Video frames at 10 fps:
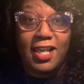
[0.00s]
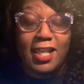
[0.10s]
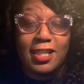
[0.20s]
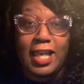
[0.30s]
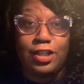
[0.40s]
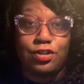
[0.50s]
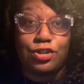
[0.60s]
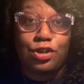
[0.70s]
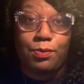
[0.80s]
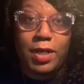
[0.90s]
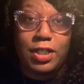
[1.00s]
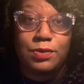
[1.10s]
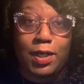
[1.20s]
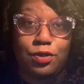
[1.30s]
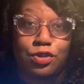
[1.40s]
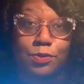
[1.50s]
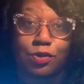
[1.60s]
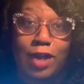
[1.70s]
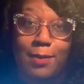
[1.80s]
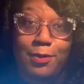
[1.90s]
Thank you so much, my new
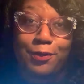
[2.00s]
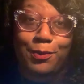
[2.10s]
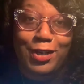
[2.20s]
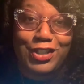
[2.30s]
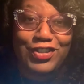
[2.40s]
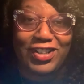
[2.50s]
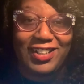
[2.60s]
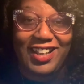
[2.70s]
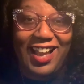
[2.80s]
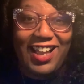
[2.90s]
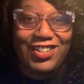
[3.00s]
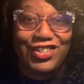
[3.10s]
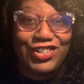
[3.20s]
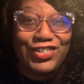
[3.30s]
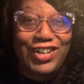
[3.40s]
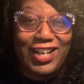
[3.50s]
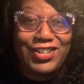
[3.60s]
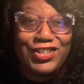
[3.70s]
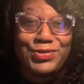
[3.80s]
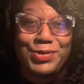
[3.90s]
subscriber from Australia. I know
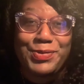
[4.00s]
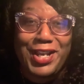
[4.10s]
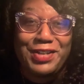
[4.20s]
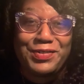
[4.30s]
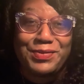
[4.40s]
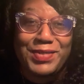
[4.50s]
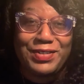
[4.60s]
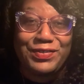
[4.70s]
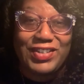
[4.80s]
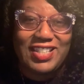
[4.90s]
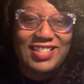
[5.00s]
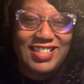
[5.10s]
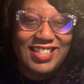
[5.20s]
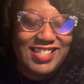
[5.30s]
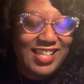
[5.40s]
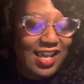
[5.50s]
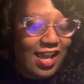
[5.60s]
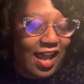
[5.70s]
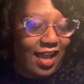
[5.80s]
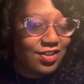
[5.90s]
you were waiting for me to finish this.
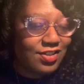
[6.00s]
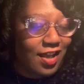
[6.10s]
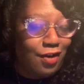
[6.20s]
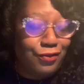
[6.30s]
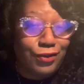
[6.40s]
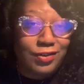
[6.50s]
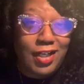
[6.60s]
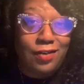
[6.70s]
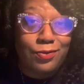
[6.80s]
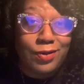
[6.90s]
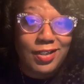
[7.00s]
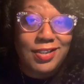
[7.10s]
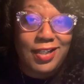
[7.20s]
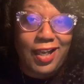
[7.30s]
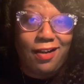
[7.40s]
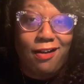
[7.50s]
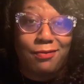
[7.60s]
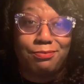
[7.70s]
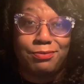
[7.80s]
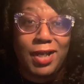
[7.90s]
I actually had a full day of work today
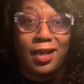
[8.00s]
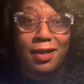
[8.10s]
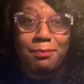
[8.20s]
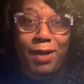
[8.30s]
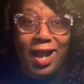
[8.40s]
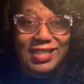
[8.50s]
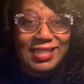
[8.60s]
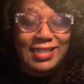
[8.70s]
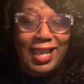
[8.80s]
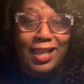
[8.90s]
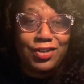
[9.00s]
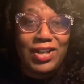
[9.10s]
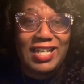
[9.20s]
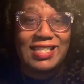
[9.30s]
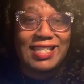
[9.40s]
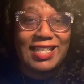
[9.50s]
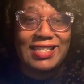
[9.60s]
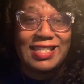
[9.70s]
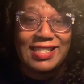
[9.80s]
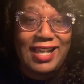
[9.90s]
on Boxing Day. United States
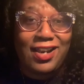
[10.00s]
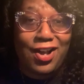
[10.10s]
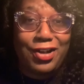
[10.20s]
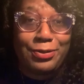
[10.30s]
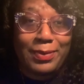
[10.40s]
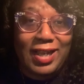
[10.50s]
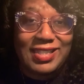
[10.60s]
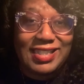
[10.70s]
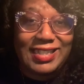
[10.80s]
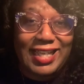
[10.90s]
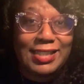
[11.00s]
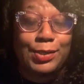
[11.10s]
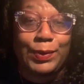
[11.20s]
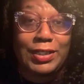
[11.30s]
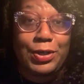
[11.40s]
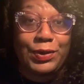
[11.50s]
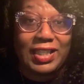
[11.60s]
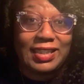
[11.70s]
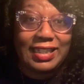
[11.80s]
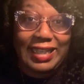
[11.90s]
does not honor Boxing Day, so we don't
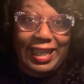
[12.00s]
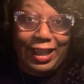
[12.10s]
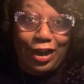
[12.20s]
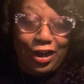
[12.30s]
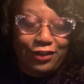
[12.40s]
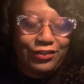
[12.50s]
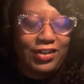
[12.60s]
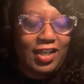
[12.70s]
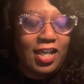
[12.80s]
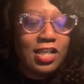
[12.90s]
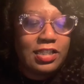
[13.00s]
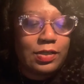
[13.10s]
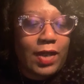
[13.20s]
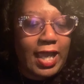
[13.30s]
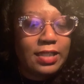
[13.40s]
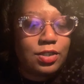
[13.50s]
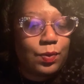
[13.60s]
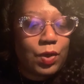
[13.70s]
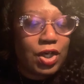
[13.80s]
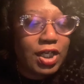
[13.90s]
get the day off. So I had to
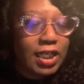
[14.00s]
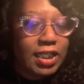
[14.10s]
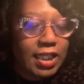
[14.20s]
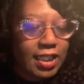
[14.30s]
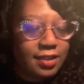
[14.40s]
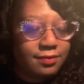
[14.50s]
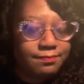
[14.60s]
work and then